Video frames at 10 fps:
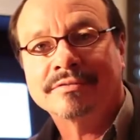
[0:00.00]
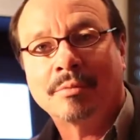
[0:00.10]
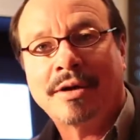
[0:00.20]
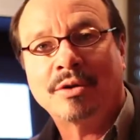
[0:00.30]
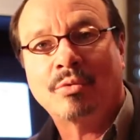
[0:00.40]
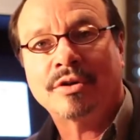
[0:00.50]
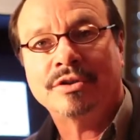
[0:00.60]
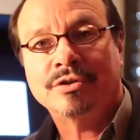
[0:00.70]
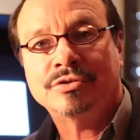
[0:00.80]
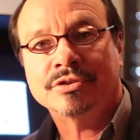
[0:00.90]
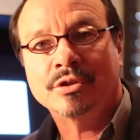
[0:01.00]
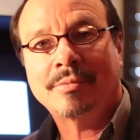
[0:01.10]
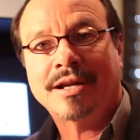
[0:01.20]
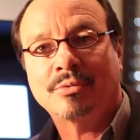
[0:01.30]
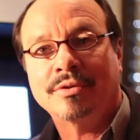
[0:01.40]
Nobody wanted to use it.
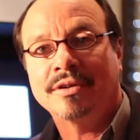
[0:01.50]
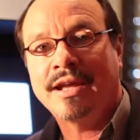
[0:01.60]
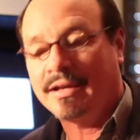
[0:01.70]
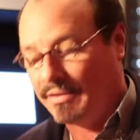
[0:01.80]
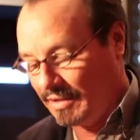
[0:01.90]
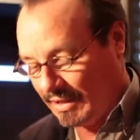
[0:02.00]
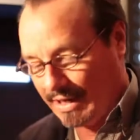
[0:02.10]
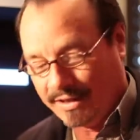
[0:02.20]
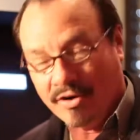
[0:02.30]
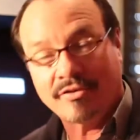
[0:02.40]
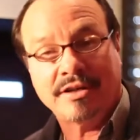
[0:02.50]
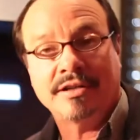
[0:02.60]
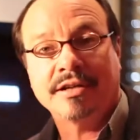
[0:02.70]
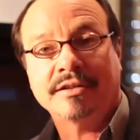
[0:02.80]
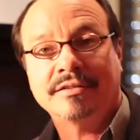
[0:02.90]
Nobody would, and I had already
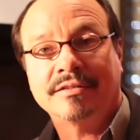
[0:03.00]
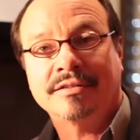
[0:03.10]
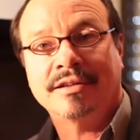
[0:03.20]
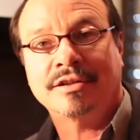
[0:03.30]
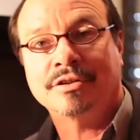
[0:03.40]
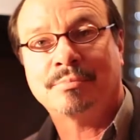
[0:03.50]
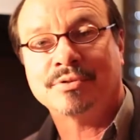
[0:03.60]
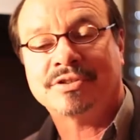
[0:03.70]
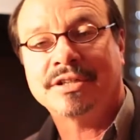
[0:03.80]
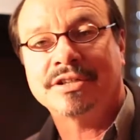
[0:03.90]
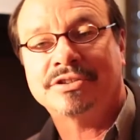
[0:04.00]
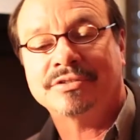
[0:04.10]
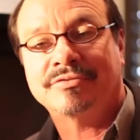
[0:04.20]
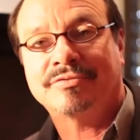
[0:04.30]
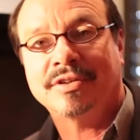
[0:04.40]
done a good percentage
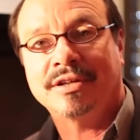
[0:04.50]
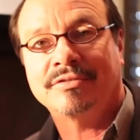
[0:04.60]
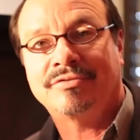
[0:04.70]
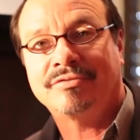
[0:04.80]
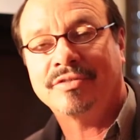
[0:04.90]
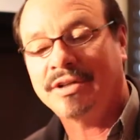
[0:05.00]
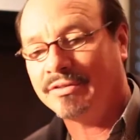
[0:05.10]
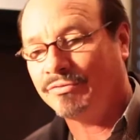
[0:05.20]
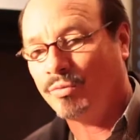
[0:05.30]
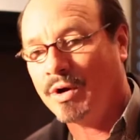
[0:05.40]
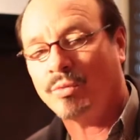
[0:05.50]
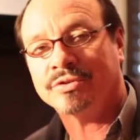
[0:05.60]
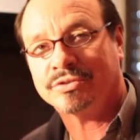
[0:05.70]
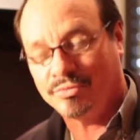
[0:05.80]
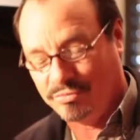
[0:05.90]
of what
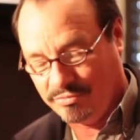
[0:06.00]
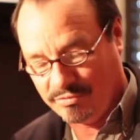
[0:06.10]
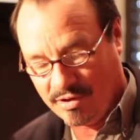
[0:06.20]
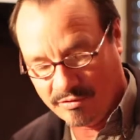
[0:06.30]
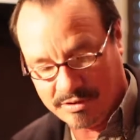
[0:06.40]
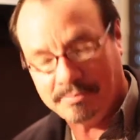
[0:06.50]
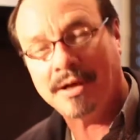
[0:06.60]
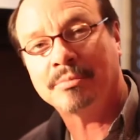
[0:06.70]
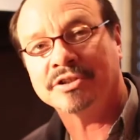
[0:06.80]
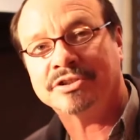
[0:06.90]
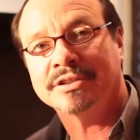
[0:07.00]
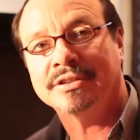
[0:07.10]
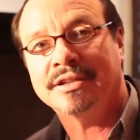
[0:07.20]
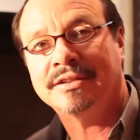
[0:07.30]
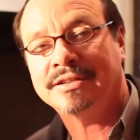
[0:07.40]
was already published
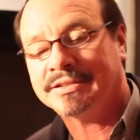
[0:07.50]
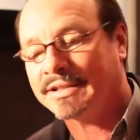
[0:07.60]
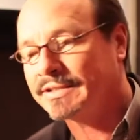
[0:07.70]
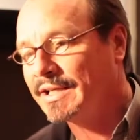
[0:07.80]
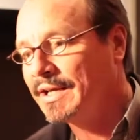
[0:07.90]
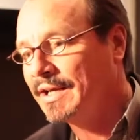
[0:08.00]
in these things.